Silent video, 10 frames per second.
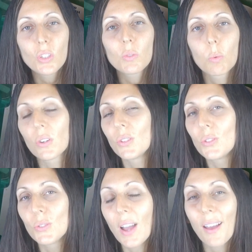is what I
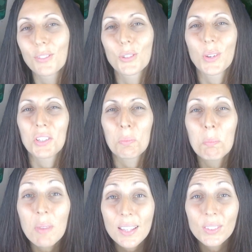do after each
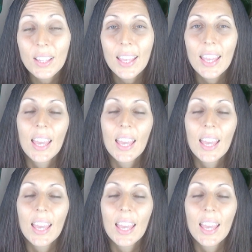meal.